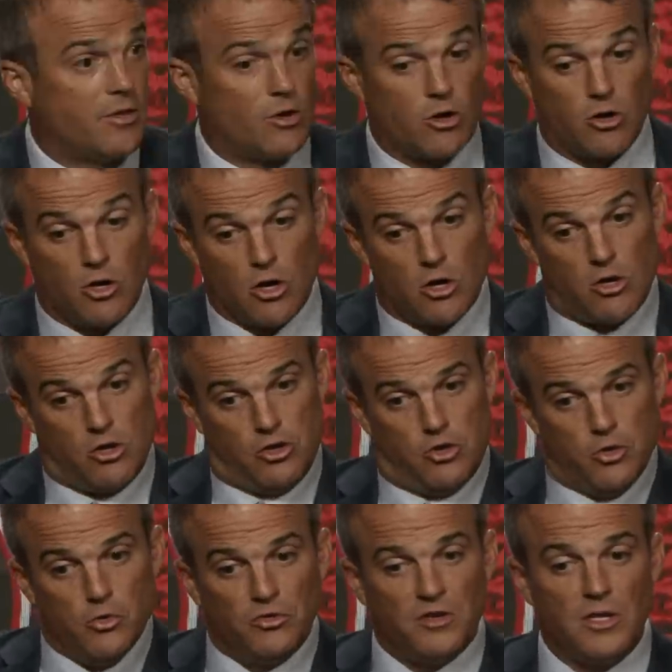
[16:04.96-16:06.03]
that are
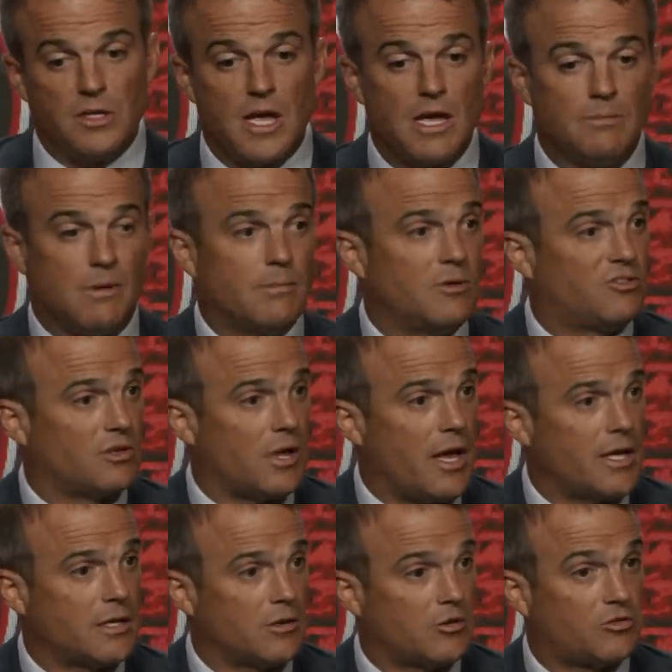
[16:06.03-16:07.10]
using name, image, and
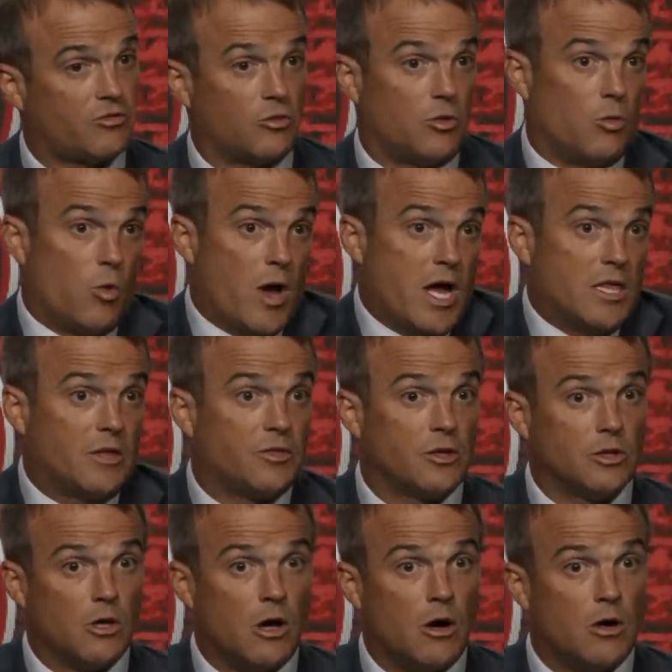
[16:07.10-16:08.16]
likeness for the way that the
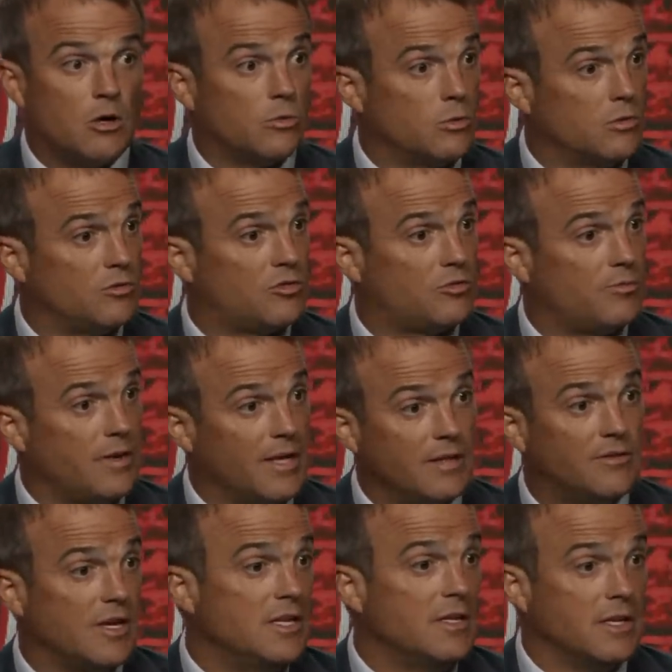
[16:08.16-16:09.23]
law was
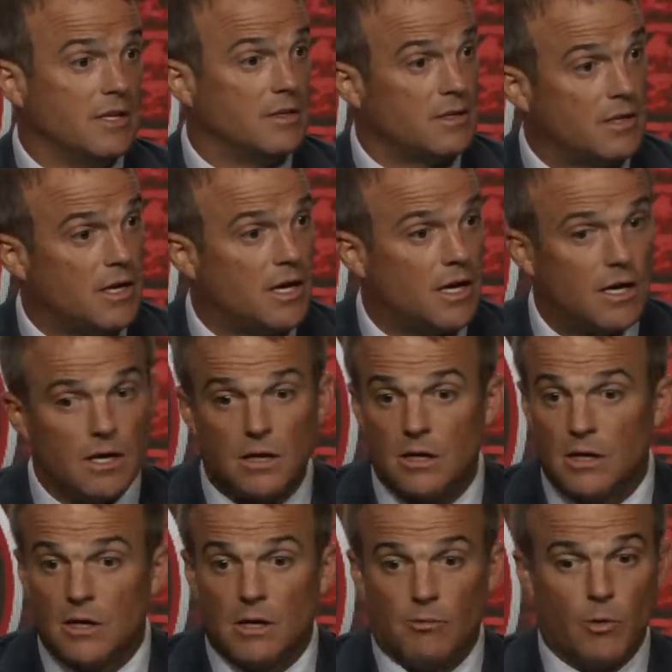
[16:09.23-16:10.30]
intended. Uh, I
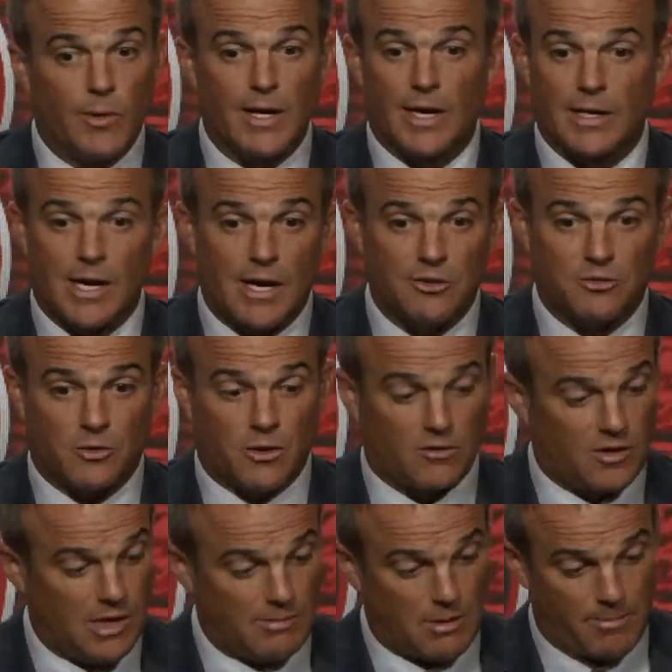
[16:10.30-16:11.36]
mean, we got guys on our
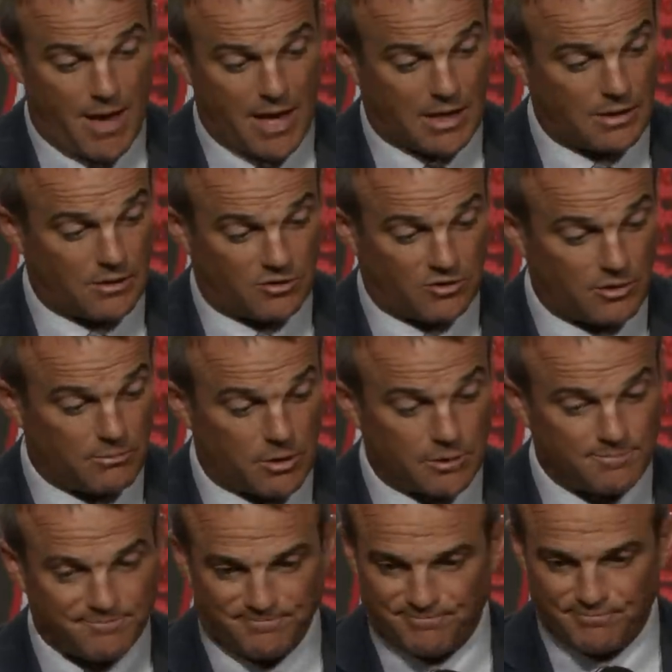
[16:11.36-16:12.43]
team that back in December
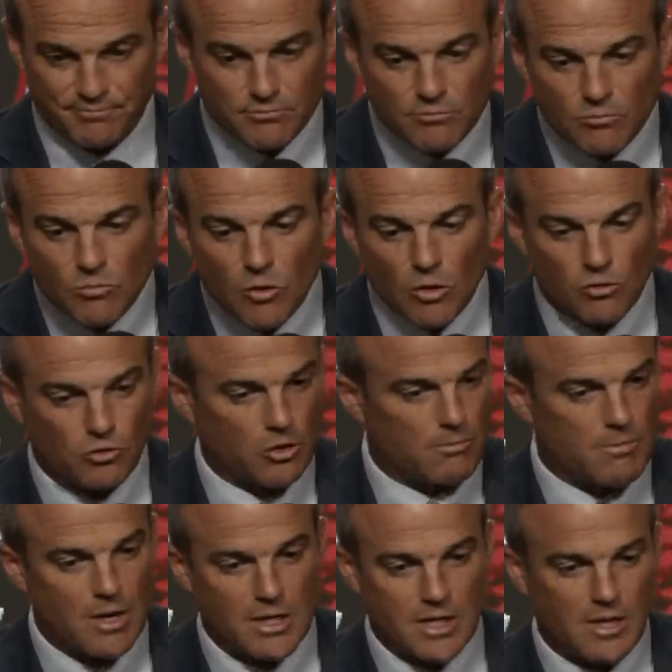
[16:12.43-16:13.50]
took
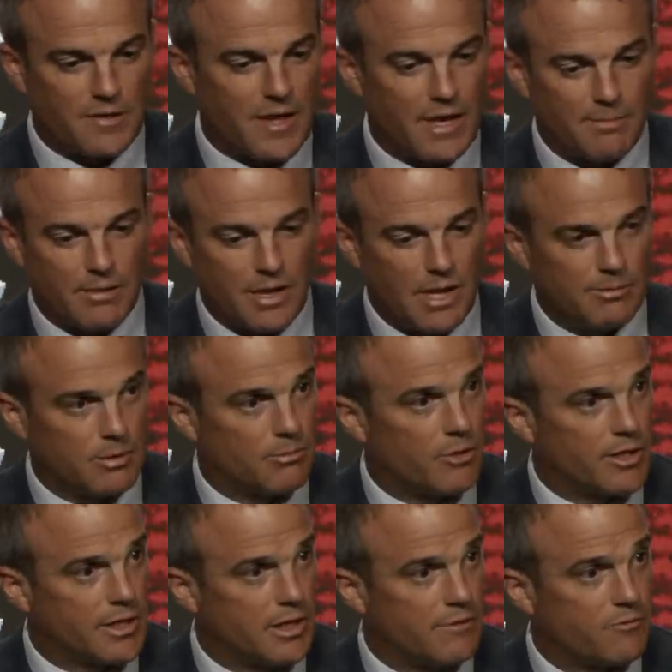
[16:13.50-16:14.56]
money that they had been able to
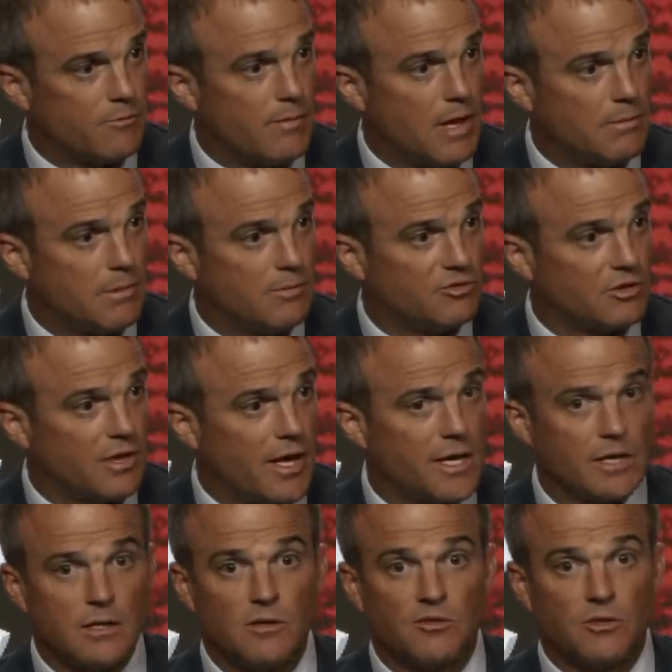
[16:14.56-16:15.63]
bring in from name, image, and
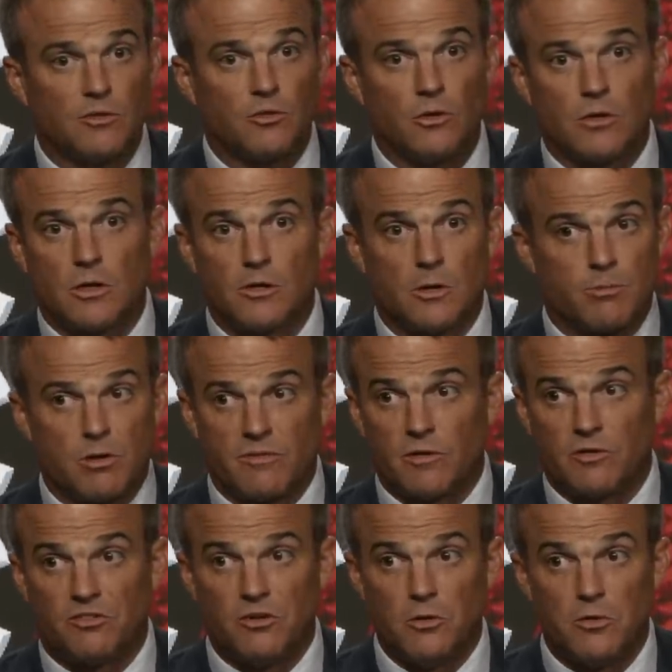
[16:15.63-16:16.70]
likeness and took
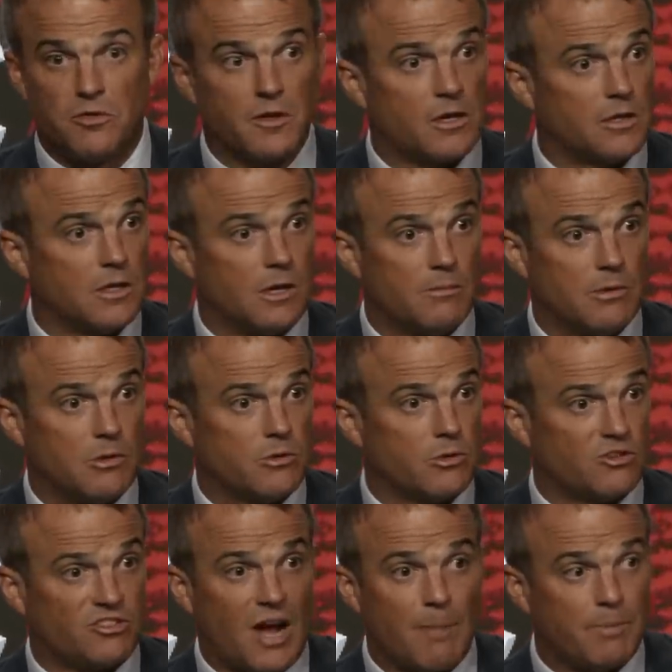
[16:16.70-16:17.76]
underprivileged youth in Columbia on a
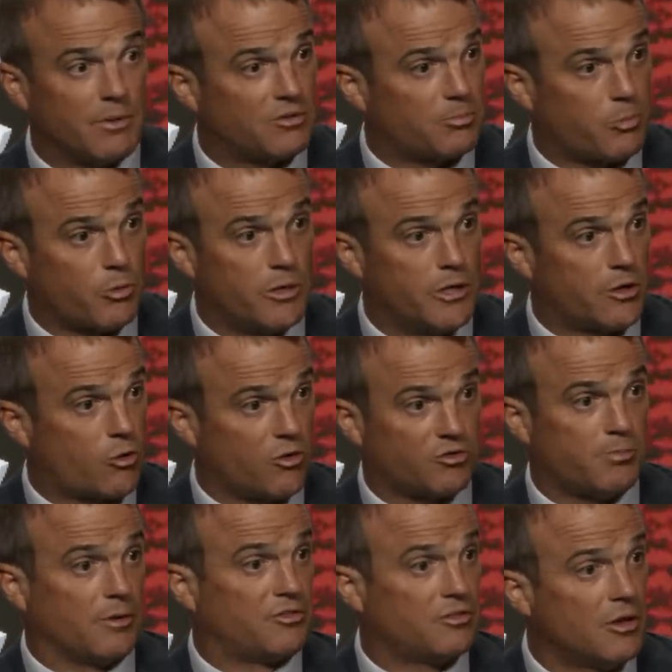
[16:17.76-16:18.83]
shopping spree at
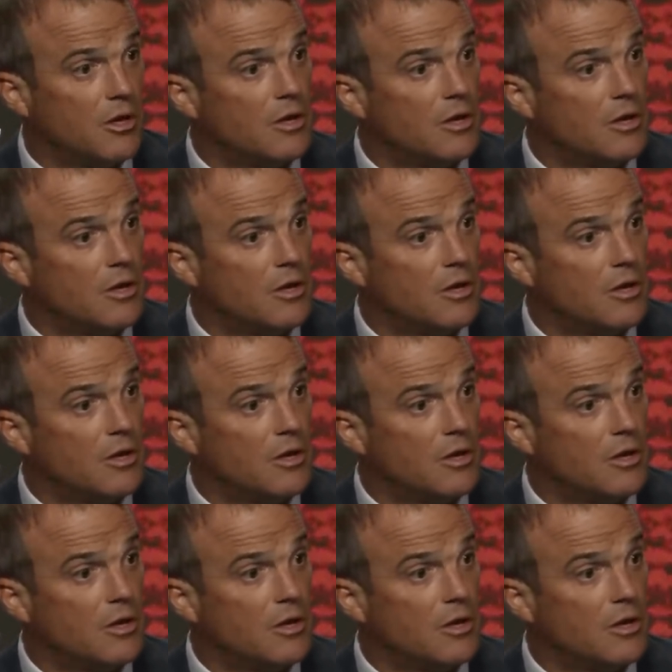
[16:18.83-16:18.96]
Christmas